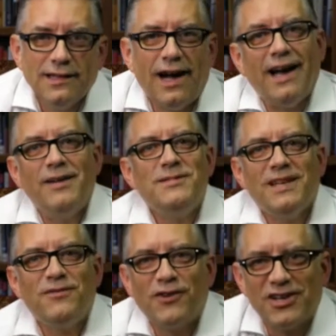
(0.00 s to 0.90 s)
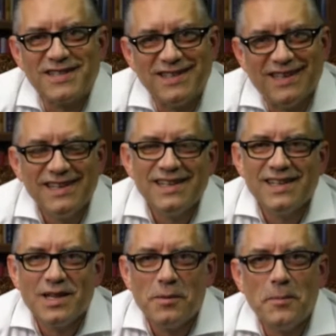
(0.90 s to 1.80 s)
Hi, I'm Dave Ferguson.
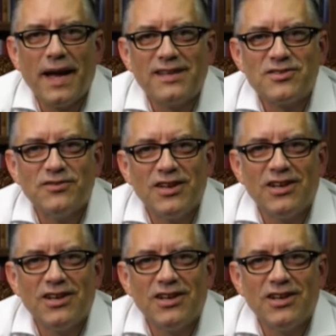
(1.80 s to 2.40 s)
I'm the pastor of the